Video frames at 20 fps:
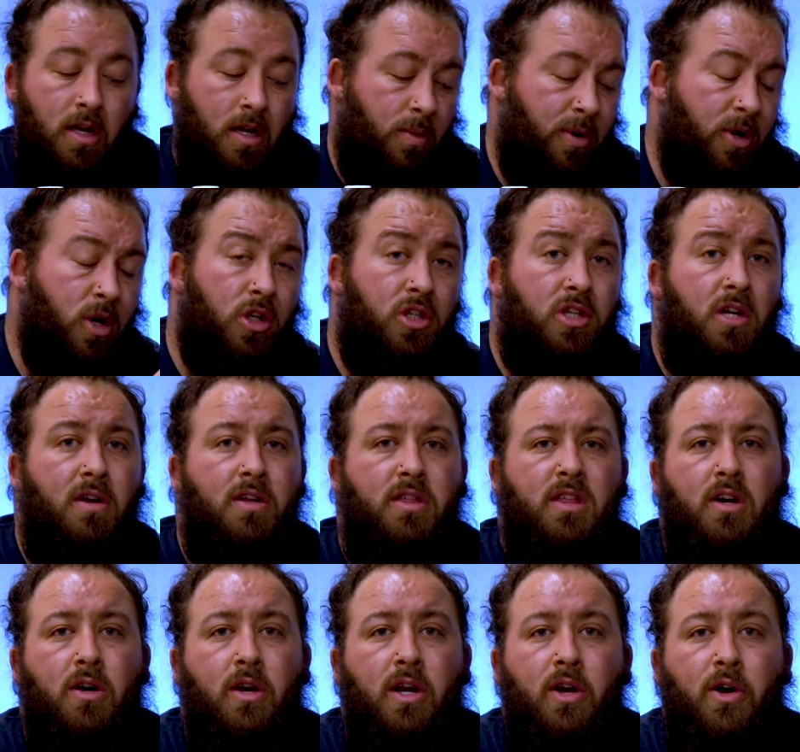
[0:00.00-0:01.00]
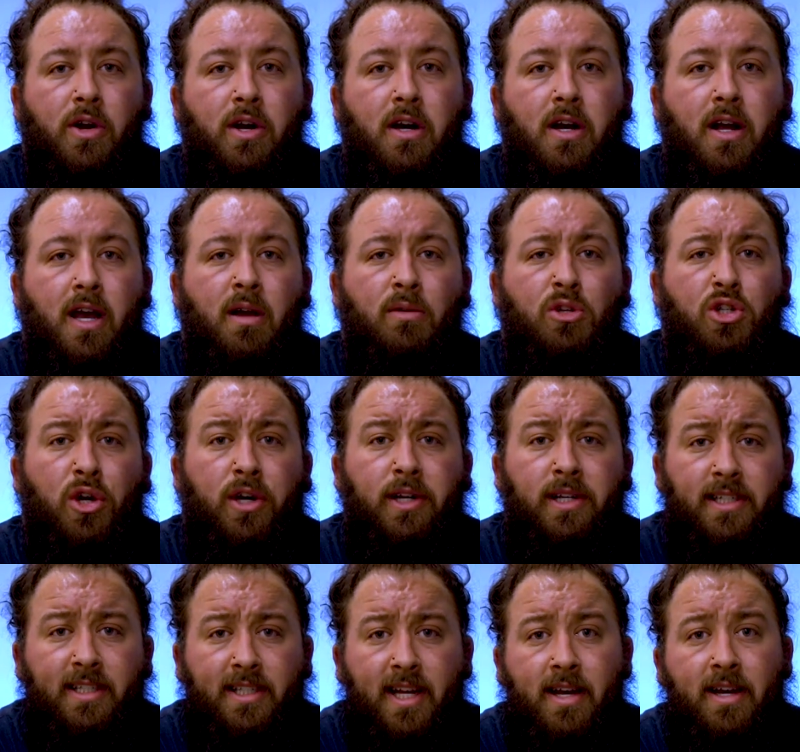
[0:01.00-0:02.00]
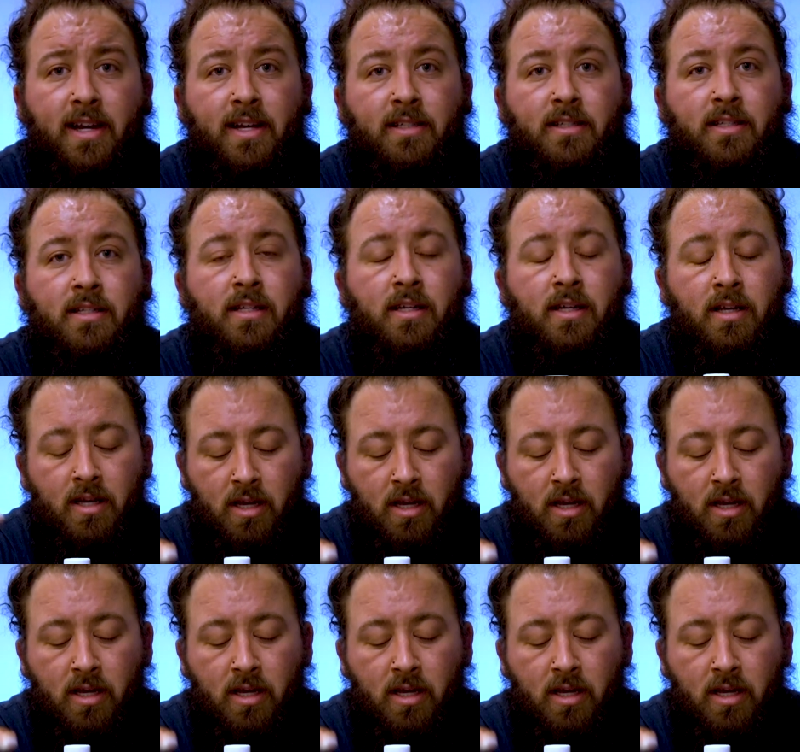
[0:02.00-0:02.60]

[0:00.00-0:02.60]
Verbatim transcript: We got 230 on here now, Chinese dentist.